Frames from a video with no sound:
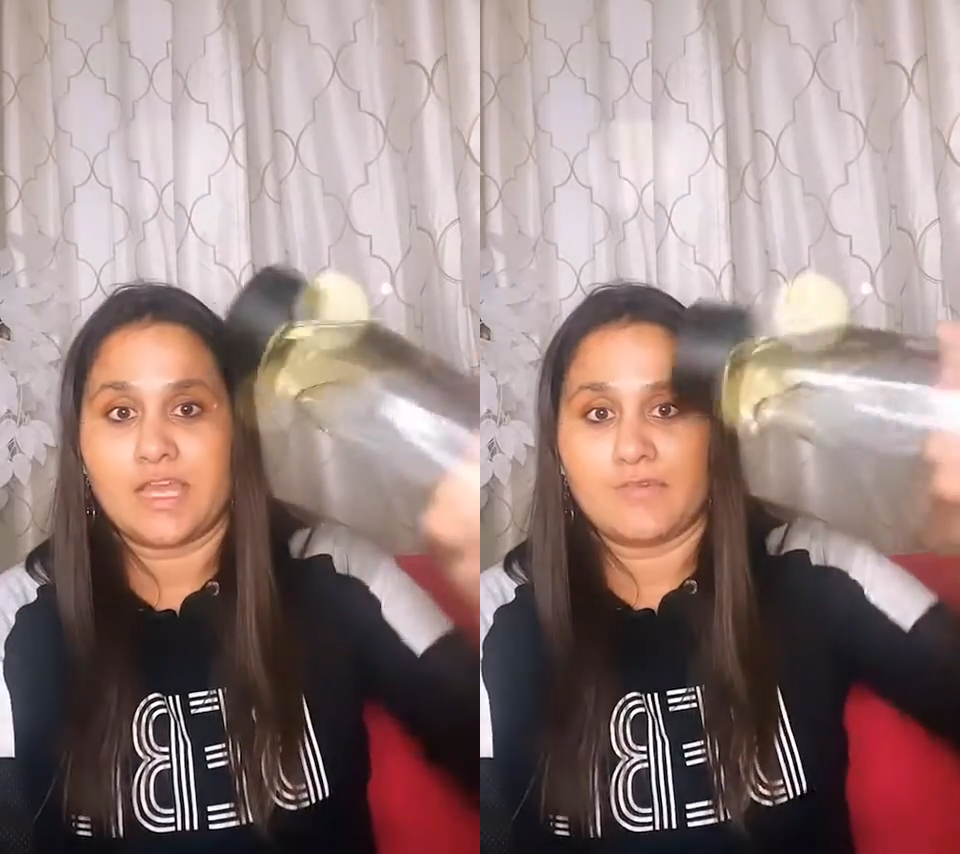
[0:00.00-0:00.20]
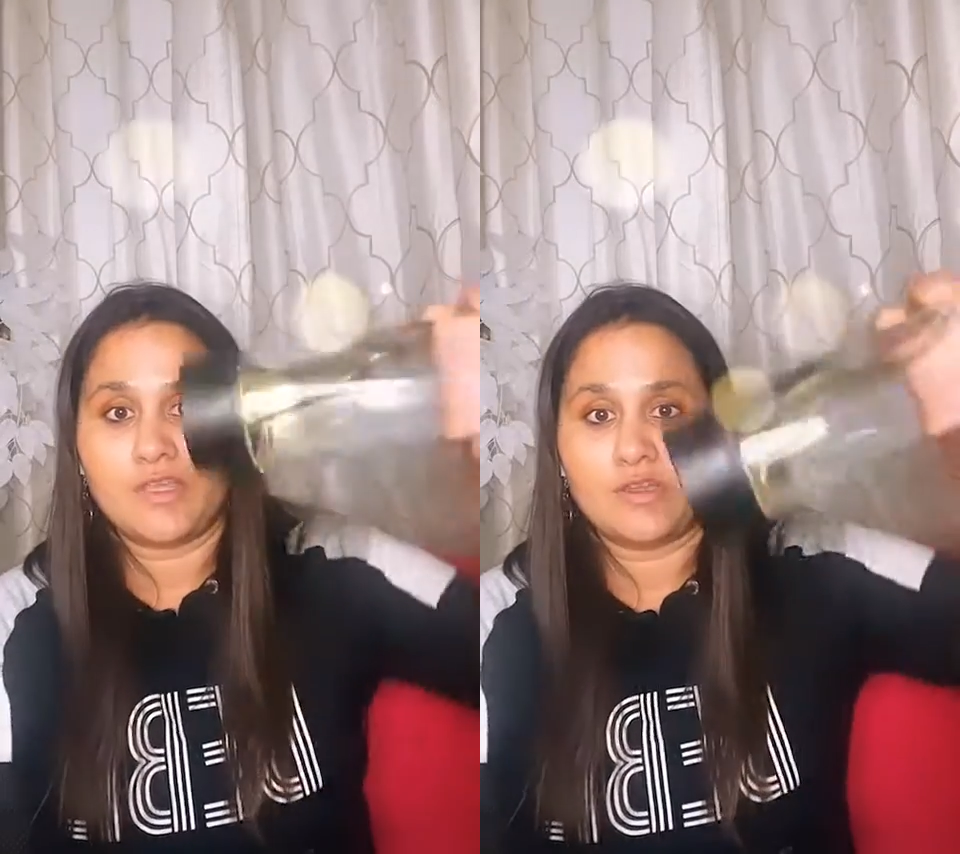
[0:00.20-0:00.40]

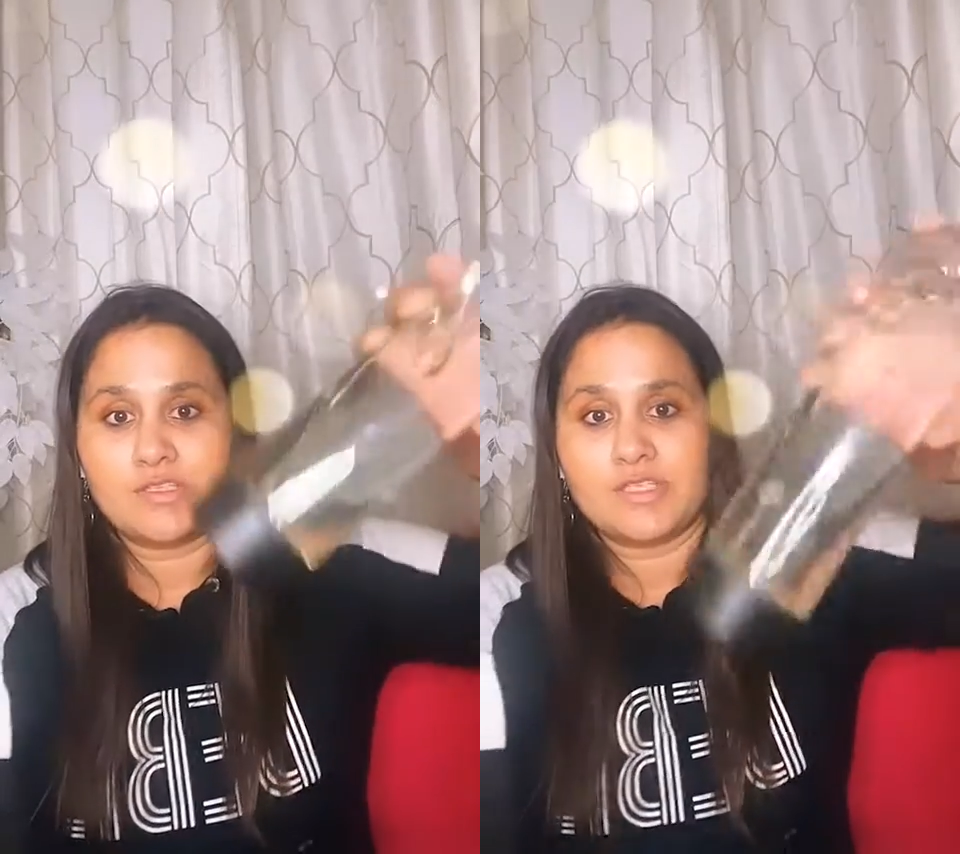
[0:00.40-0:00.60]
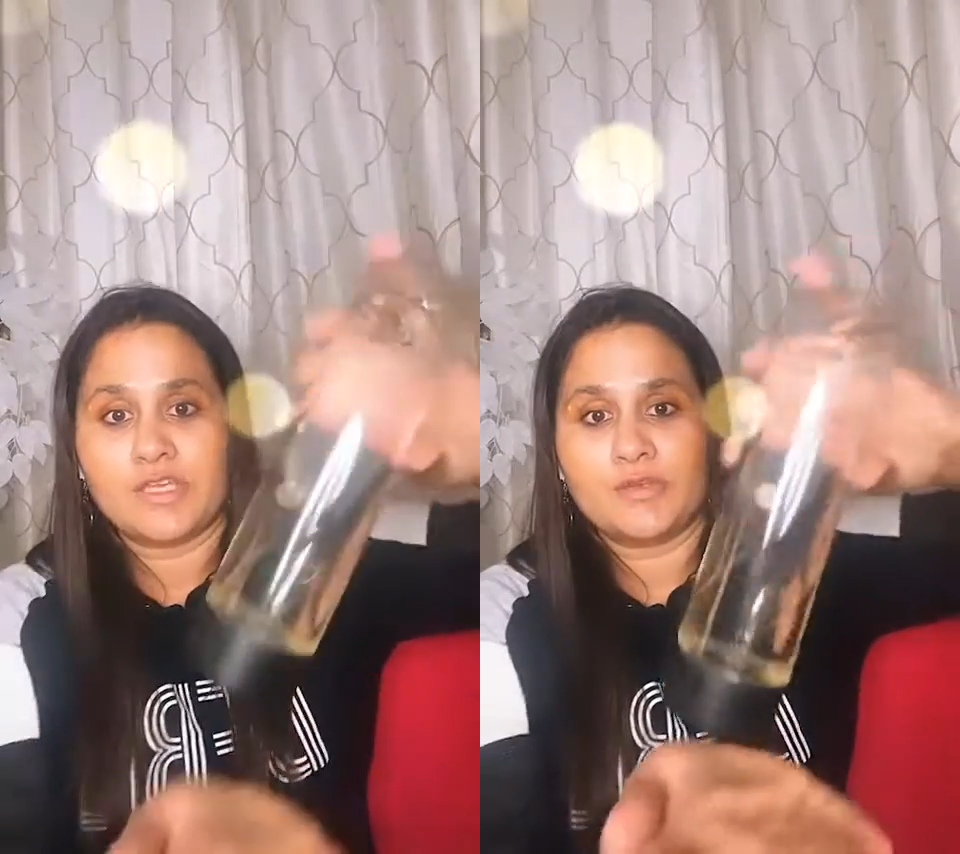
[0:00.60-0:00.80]

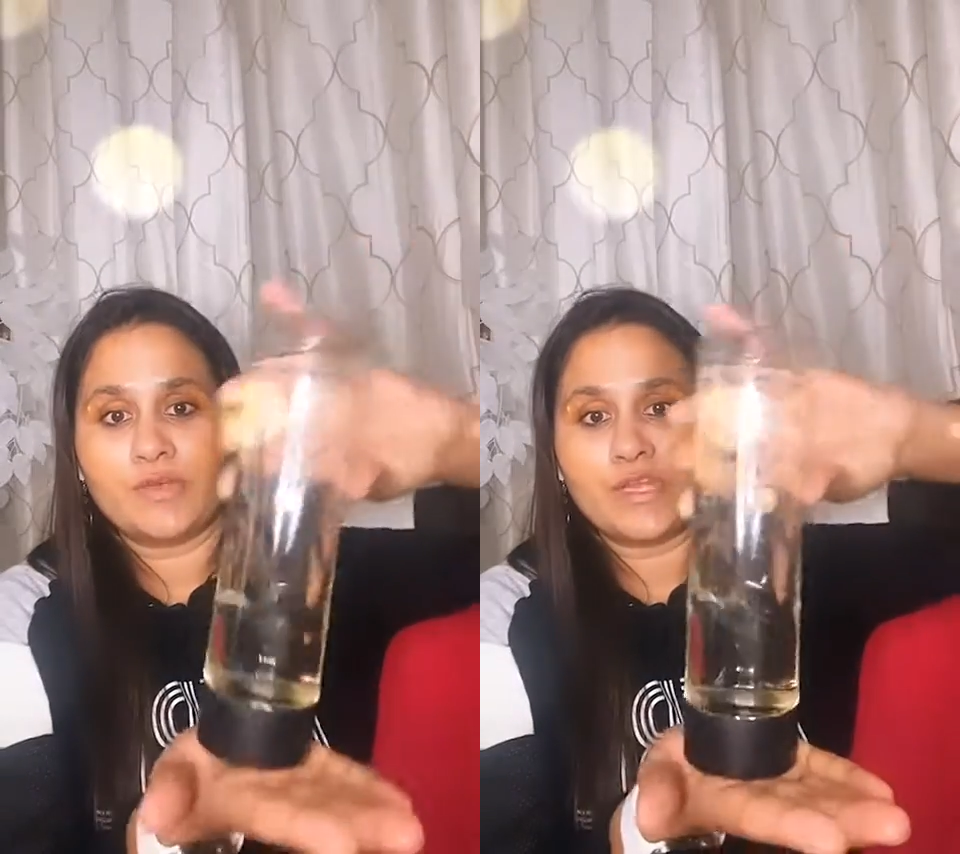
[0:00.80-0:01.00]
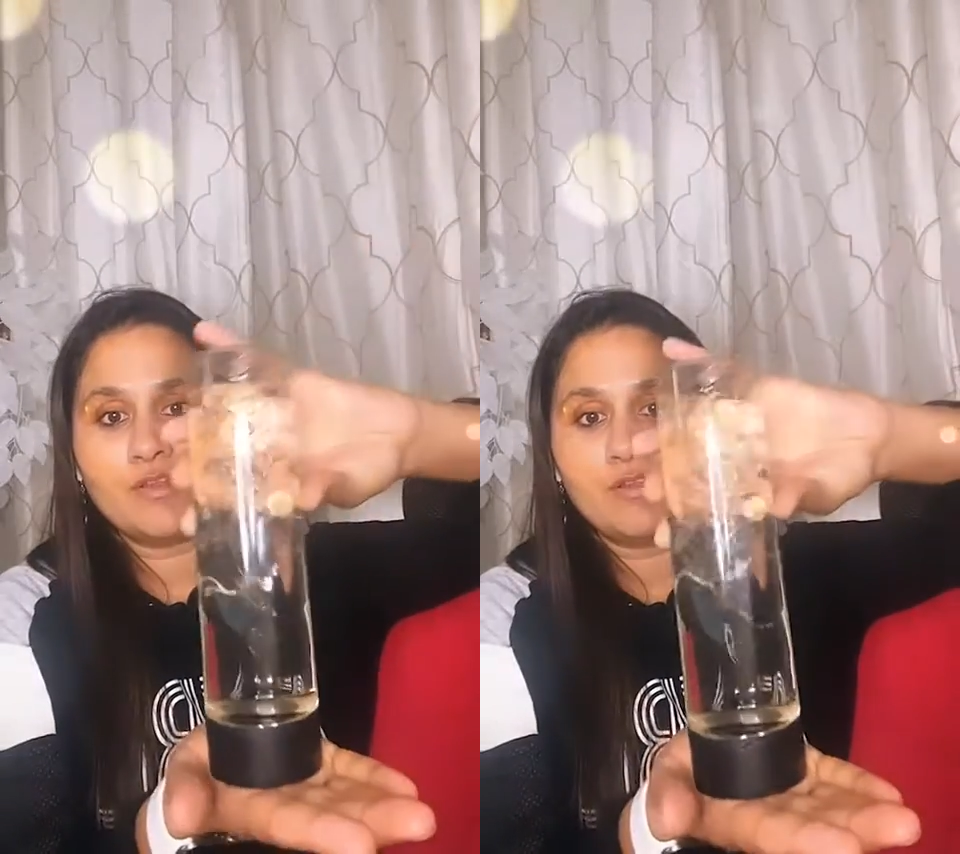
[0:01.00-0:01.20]
Because you
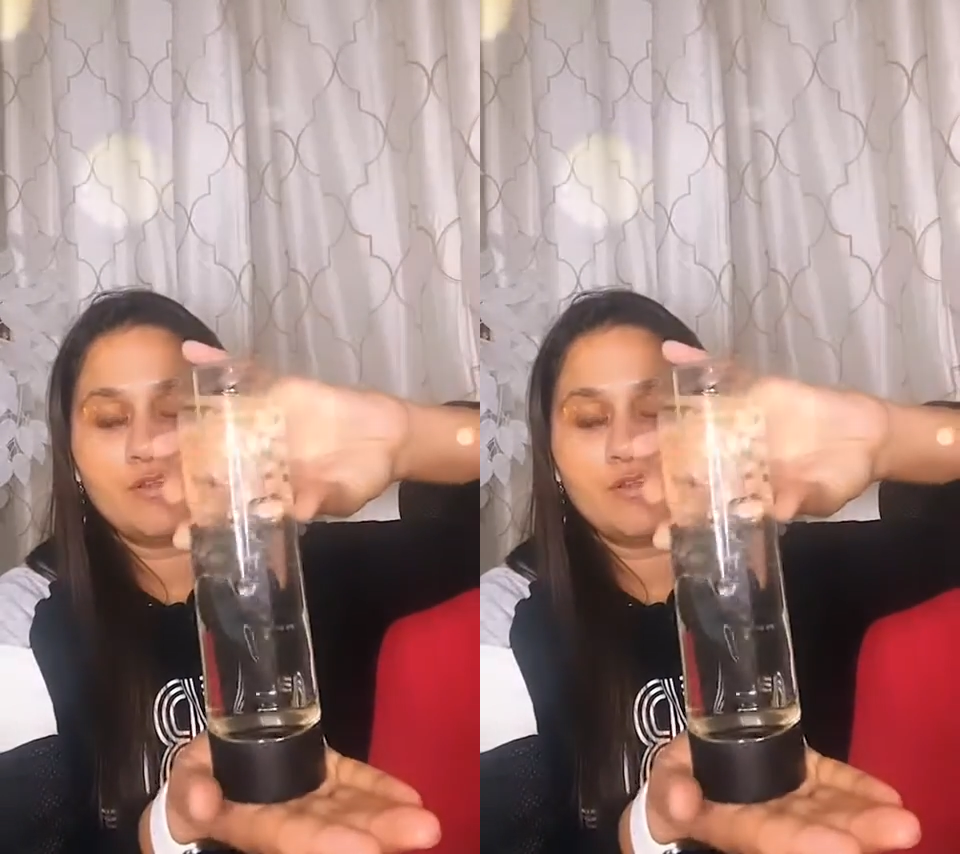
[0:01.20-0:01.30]
can